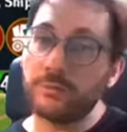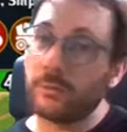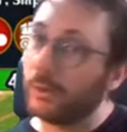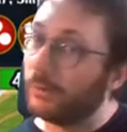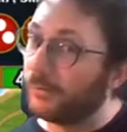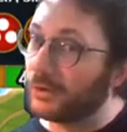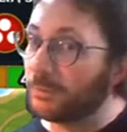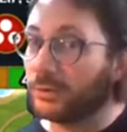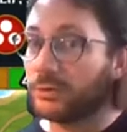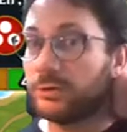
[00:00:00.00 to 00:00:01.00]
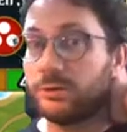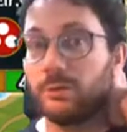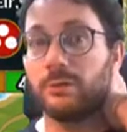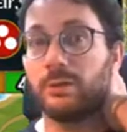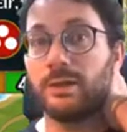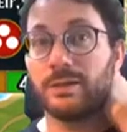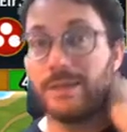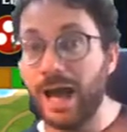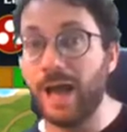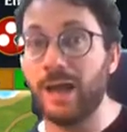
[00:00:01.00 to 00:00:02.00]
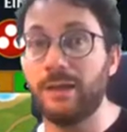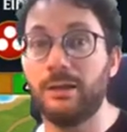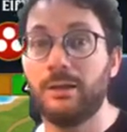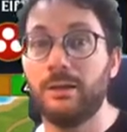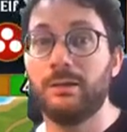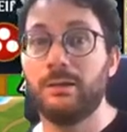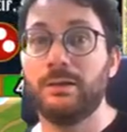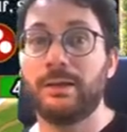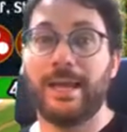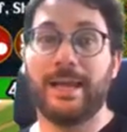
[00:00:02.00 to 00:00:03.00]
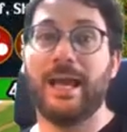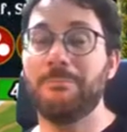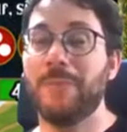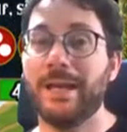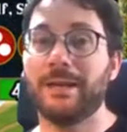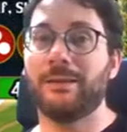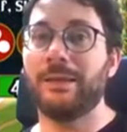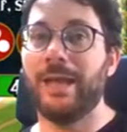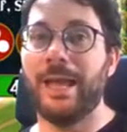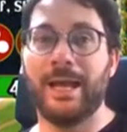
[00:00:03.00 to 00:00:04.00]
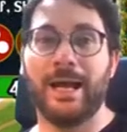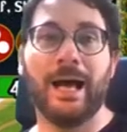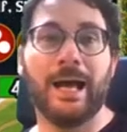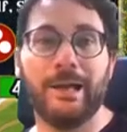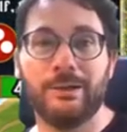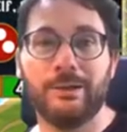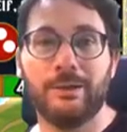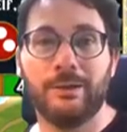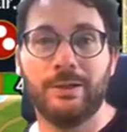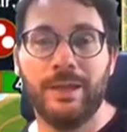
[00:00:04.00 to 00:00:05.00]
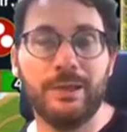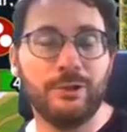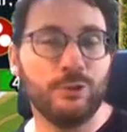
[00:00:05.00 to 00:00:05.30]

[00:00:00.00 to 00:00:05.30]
for a first-person shooter is not, can I make the AI hit